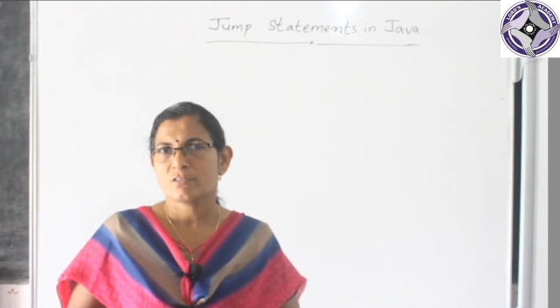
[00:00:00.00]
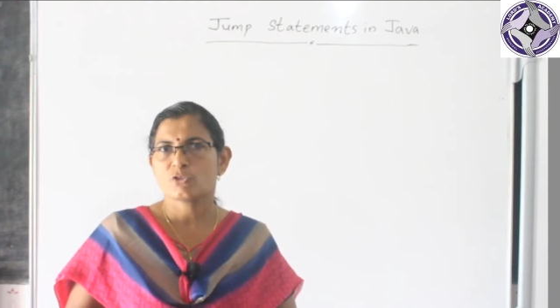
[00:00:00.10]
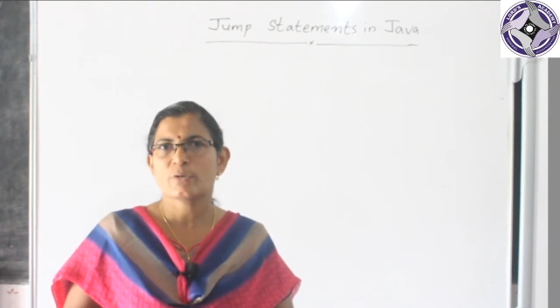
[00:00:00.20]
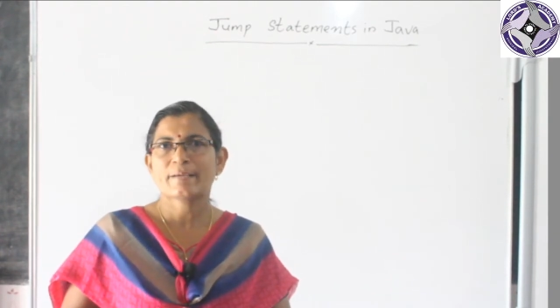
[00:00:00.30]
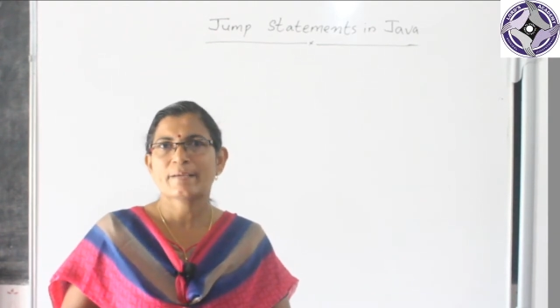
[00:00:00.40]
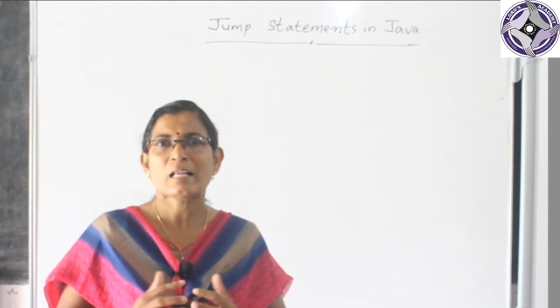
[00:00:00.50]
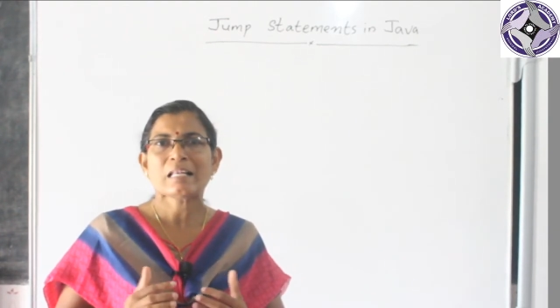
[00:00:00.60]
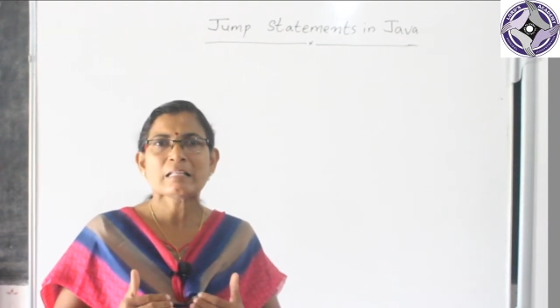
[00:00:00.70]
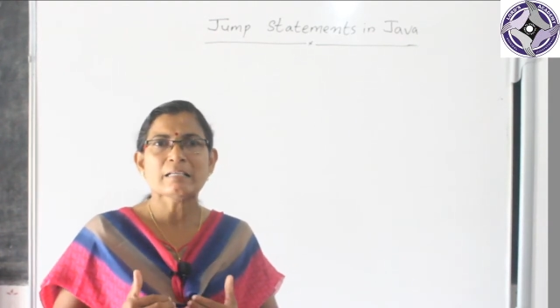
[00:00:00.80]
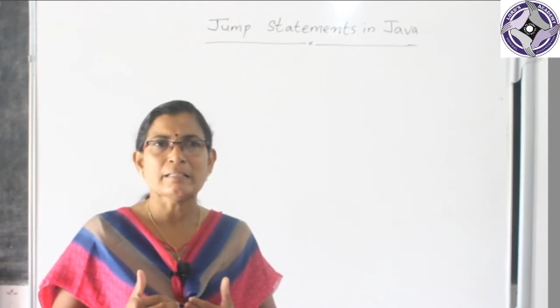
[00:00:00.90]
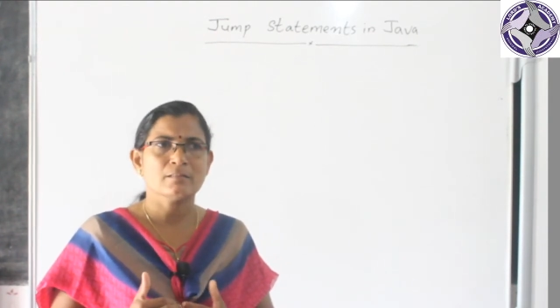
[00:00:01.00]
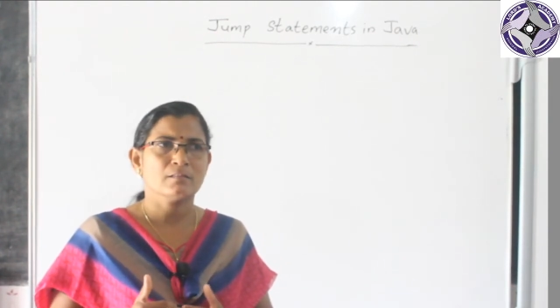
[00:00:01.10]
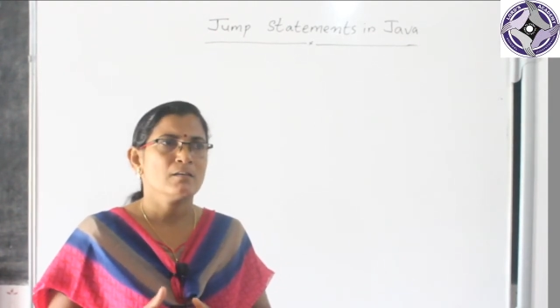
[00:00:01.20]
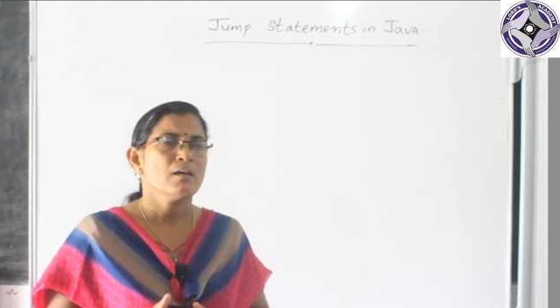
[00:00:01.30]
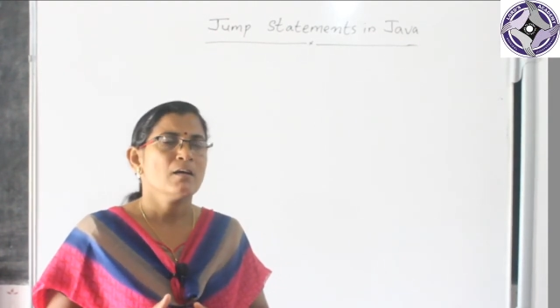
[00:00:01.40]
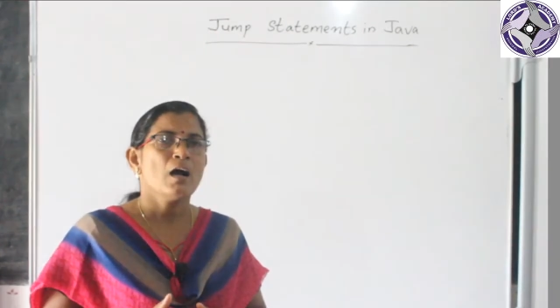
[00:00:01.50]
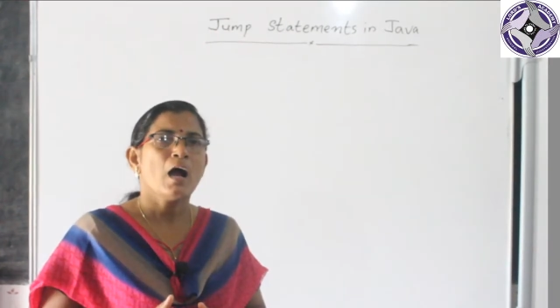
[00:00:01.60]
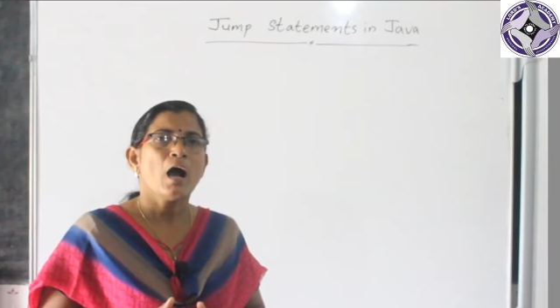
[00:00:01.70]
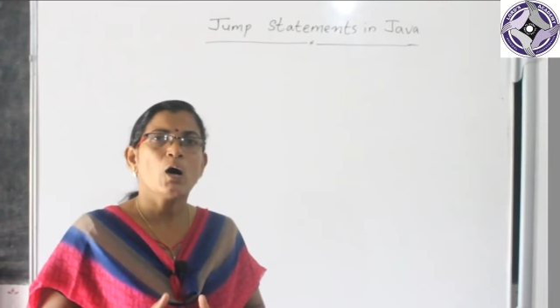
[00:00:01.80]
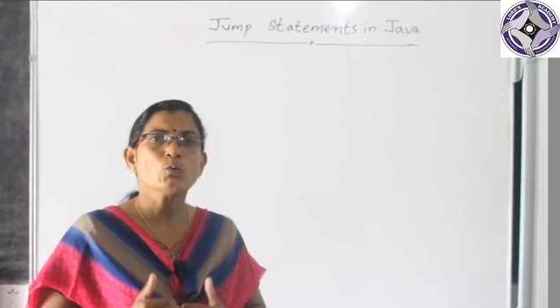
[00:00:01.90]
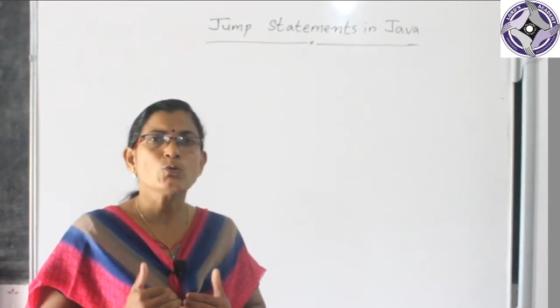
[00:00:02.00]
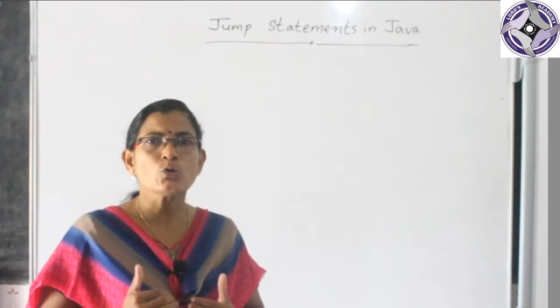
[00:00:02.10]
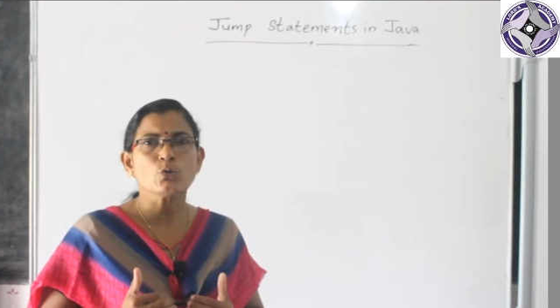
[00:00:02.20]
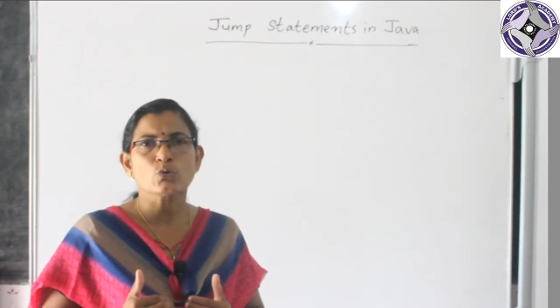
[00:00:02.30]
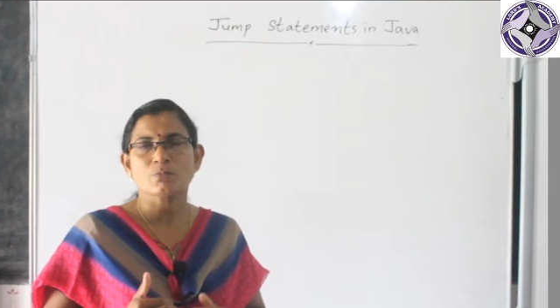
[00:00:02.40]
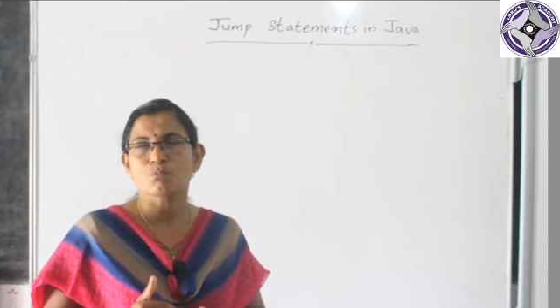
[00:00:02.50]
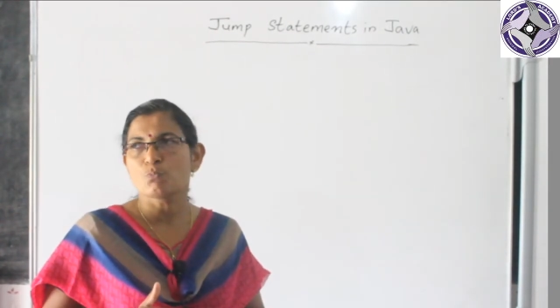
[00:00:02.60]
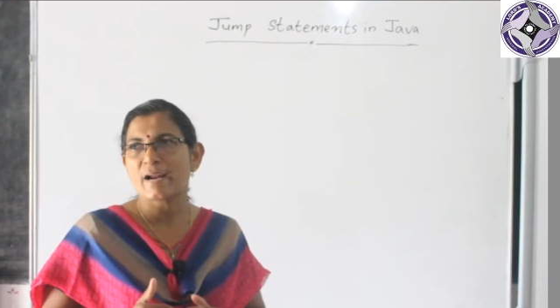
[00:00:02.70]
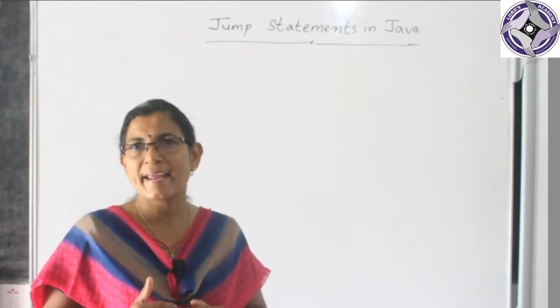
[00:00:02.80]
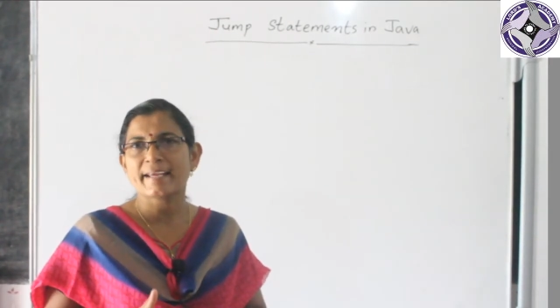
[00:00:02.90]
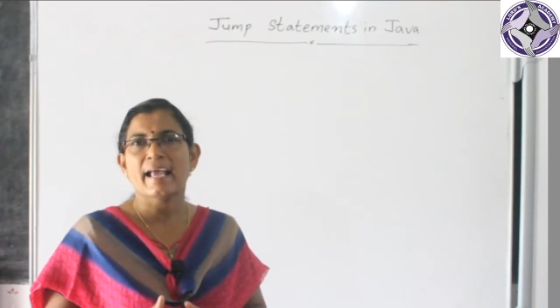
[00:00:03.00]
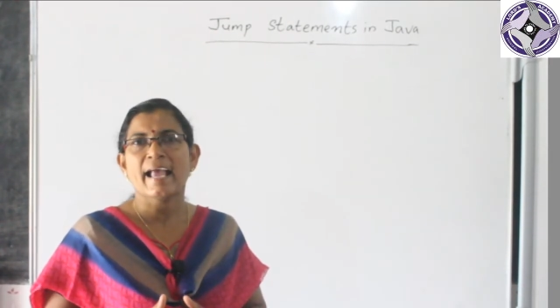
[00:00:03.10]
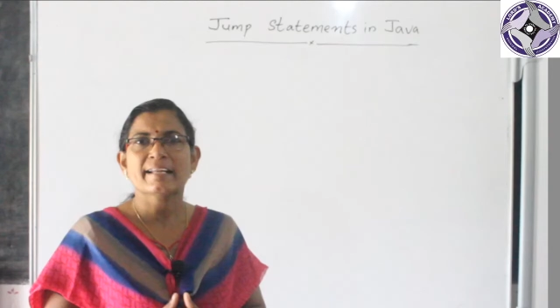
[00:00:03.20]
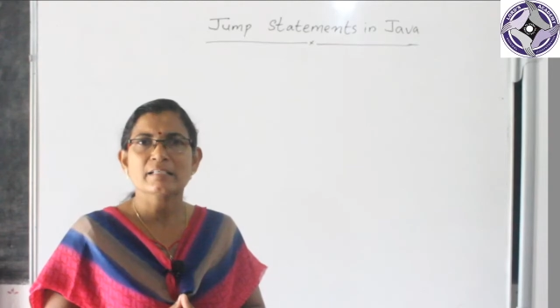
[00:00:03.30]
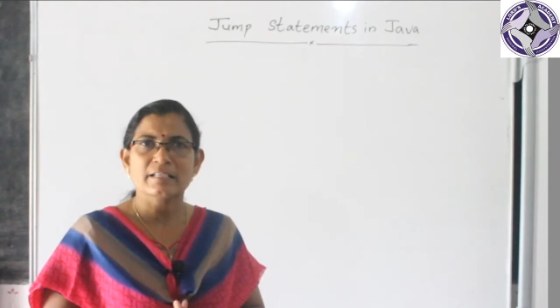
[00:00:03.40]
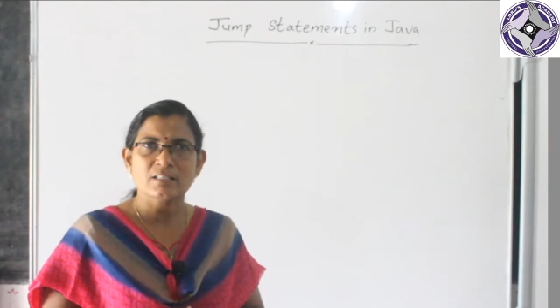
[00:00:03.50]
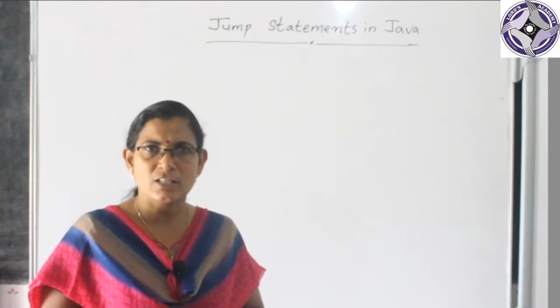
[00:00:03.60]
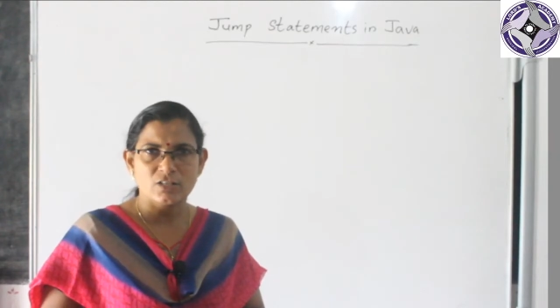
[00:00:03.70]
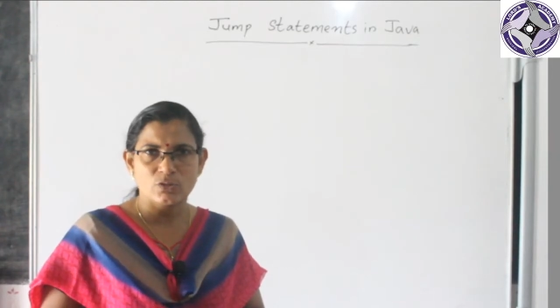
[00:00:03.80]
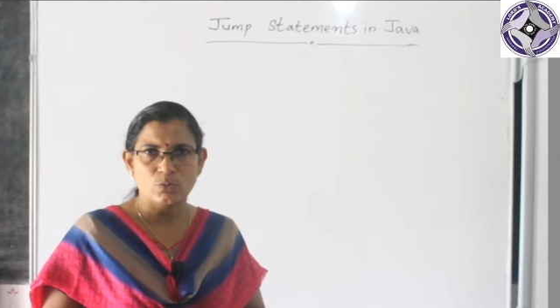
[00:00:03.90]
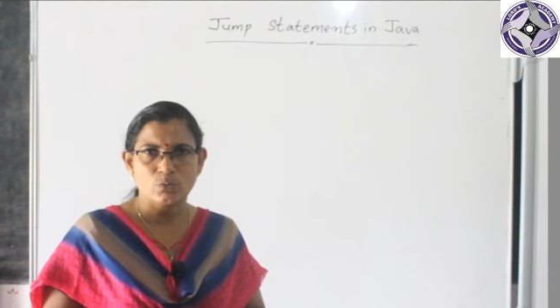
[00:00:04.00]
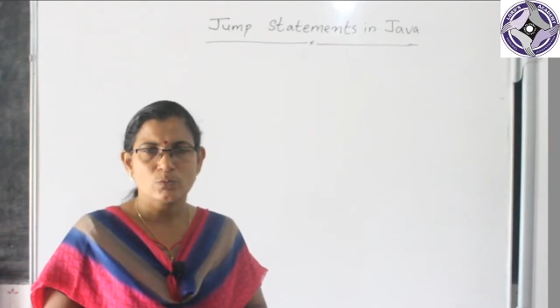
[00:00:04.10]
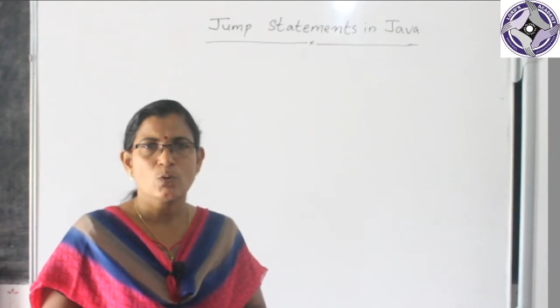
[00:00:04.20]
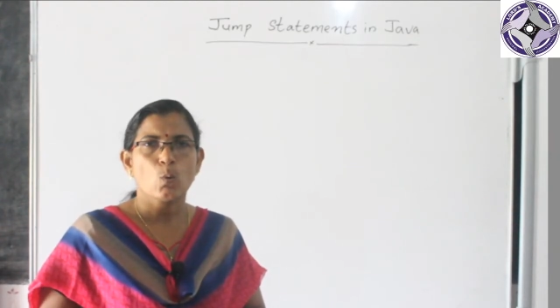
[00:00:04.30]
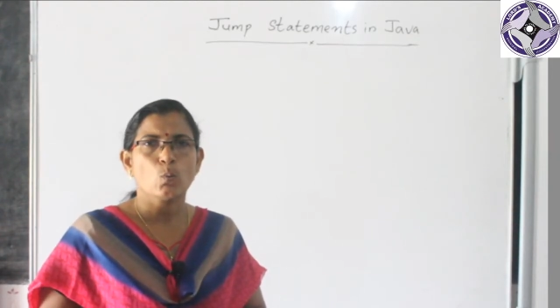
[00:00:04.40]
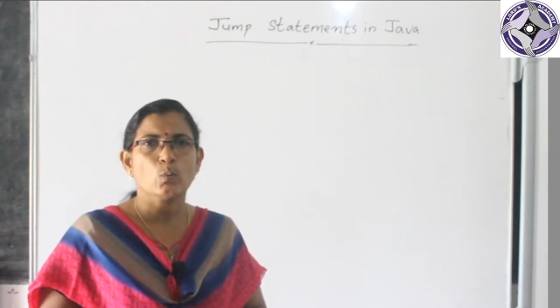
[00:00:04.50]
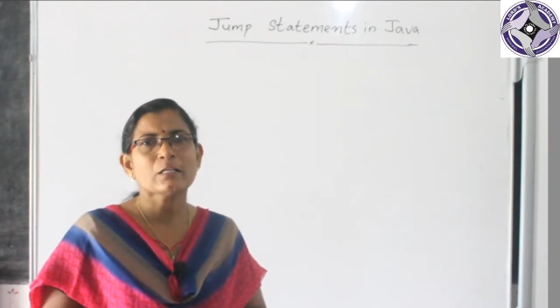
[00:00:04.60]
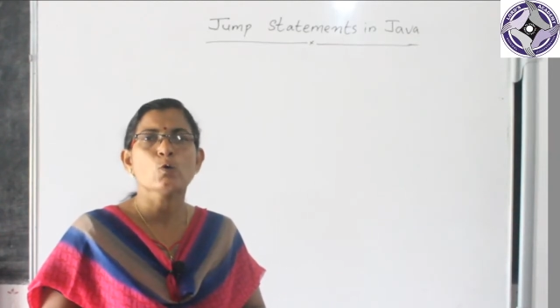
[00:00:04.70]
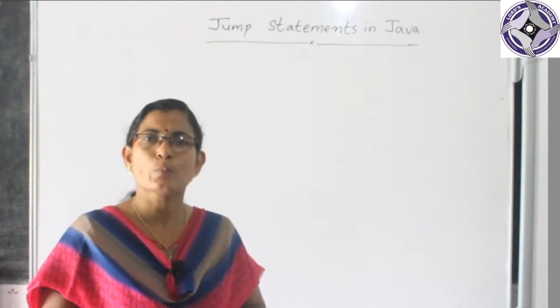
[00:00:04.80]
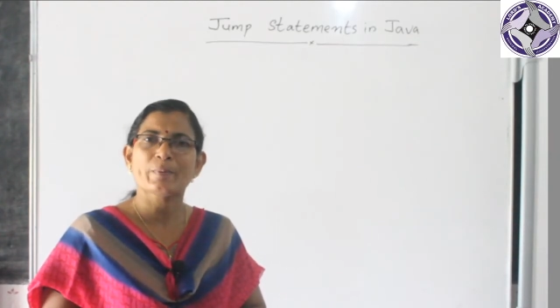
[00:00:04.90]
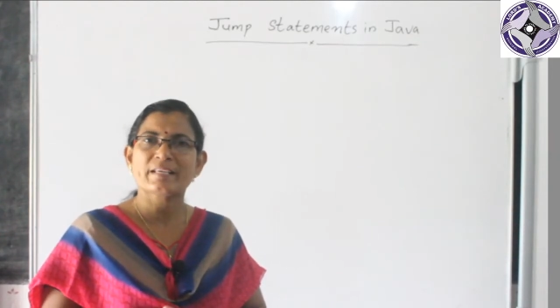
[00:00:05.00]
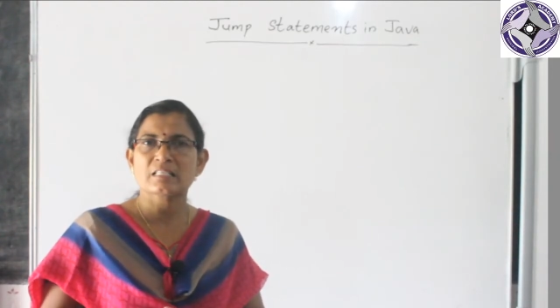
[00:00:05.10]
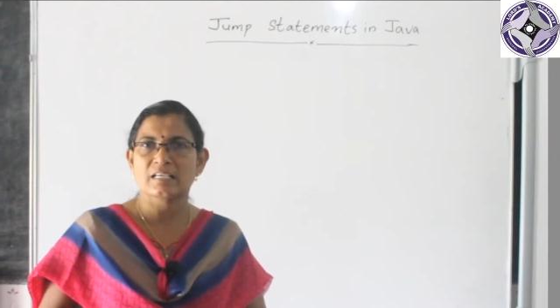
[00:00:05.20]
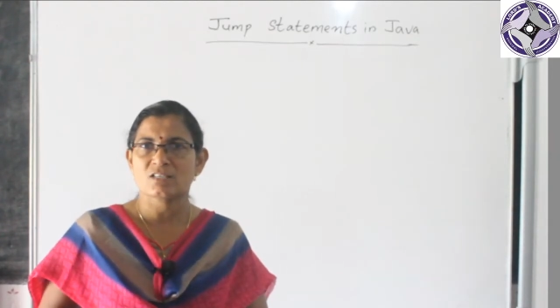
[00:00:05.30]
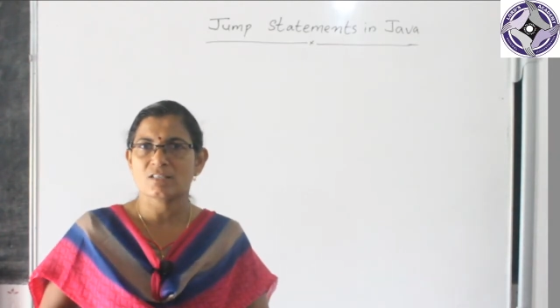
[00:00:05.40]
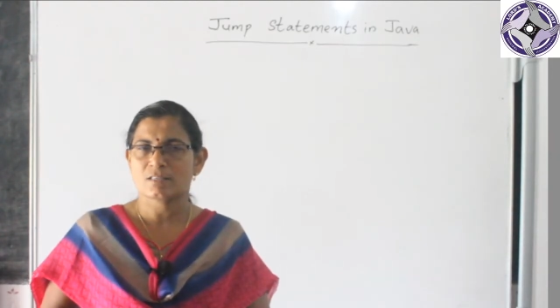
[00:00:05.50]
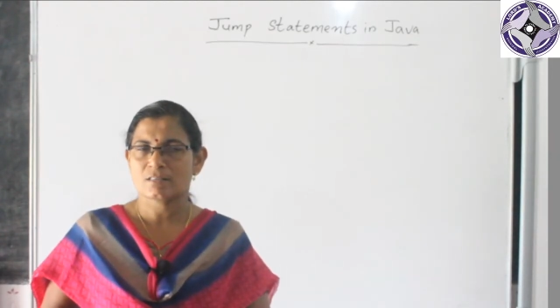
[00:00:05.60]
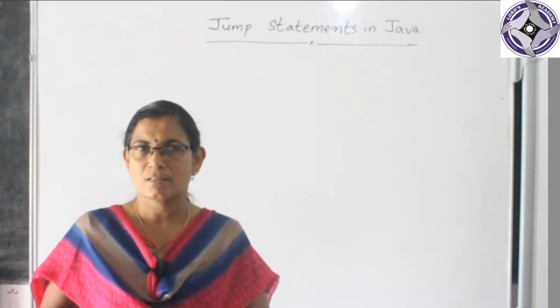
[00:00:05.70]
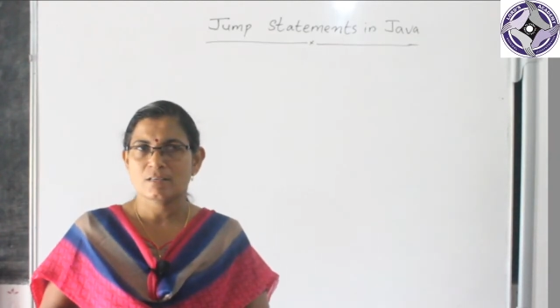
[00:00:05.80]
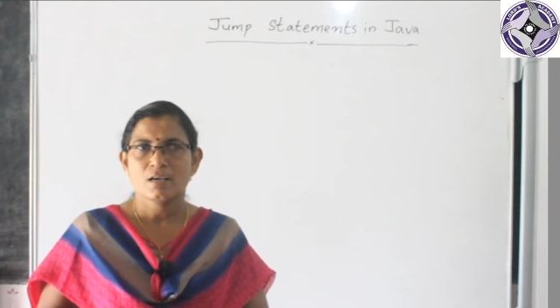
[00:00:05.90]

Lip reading: Today we will learn how to use break and continue with looping structures.